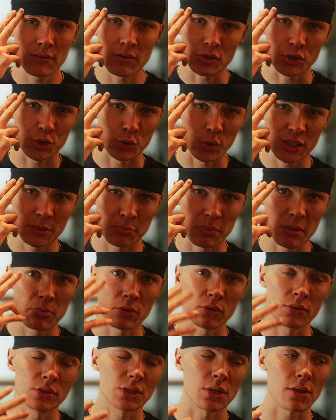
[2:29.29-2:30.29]
level tricks
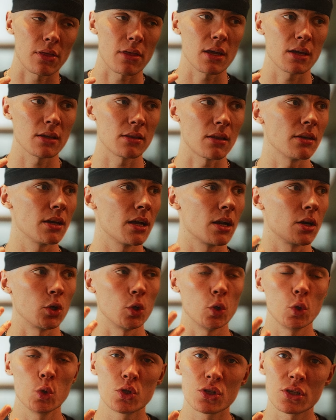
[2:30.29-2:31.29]
people into thinking that they are
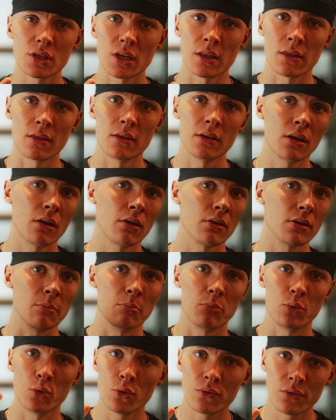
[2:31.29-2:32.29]
good and they are
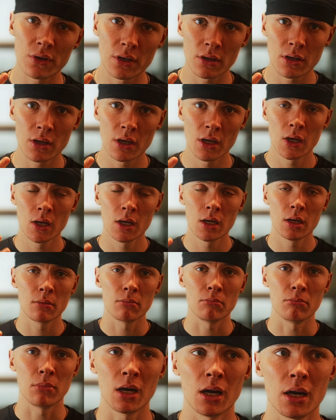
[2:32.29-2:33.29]
improving,
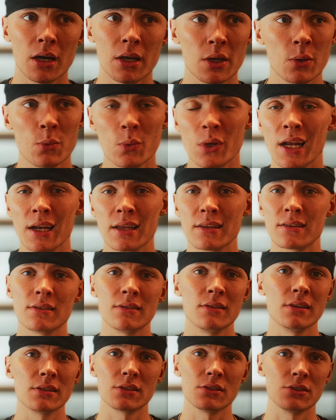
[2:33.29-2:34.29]
but in
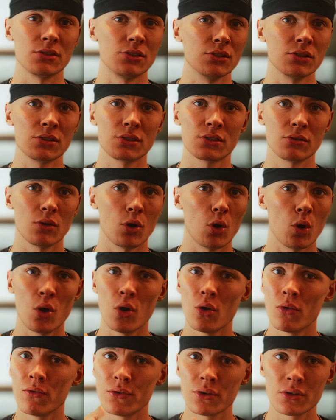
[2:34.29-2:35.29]
reality this is just
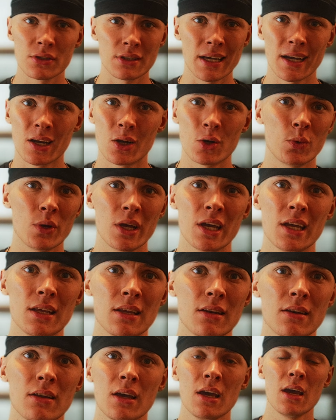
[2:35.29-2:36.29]

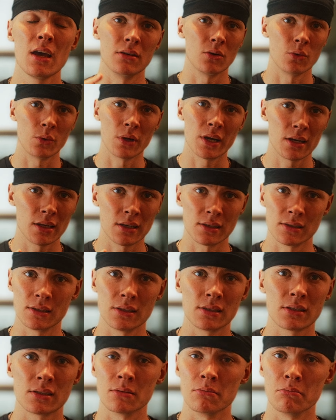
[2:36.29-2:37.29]
over-decorating the already
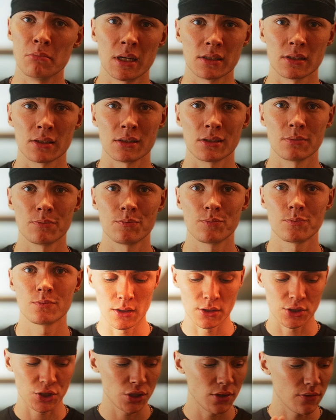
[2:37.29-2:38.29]
existing mess.
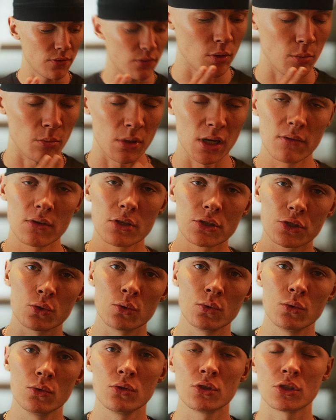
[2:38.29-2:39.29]
And the shift from level
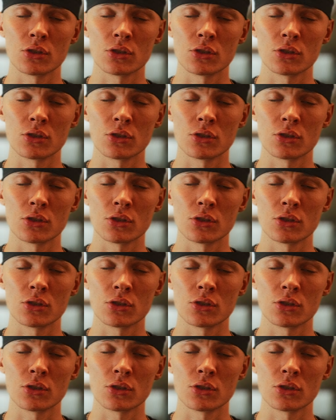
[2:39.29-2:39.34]
2